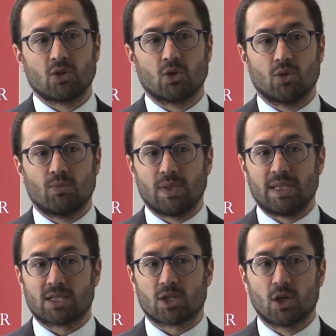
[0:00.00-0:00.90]
to
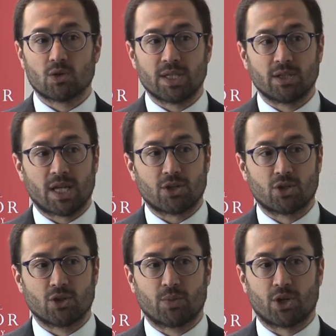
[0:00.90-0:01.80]
disclose the
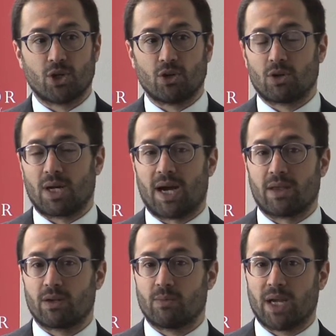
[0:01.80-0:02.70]
intention to procure
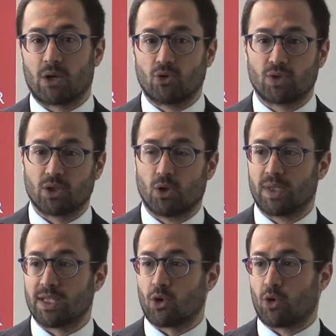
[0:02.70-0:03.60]
either by a contract
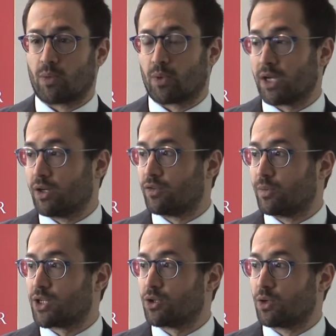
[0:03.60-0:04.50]
notice or a prior
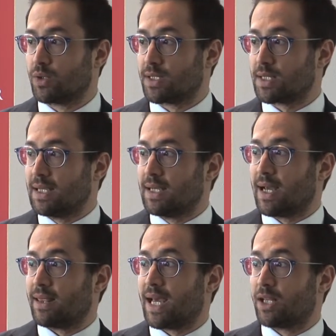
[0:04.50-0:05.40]
information notice,
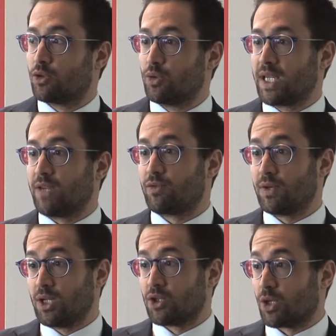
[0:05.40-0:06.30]
and then to give
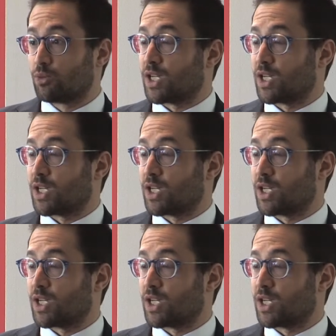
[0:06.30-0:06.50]
some